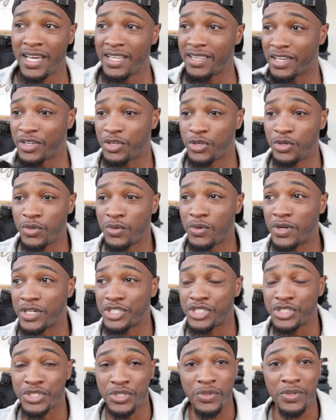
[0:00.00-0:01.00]
that you
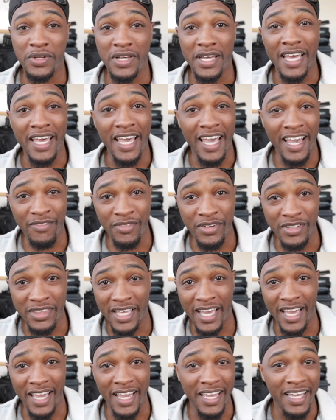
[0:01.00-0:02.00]
shoot
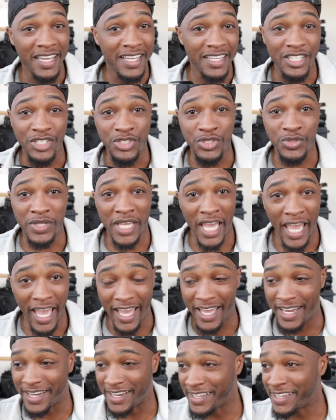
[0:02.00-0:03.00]
everything that you
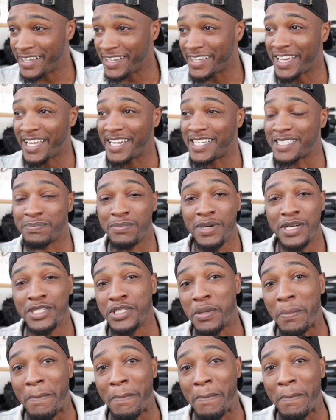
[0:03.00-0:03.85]
can. Get as much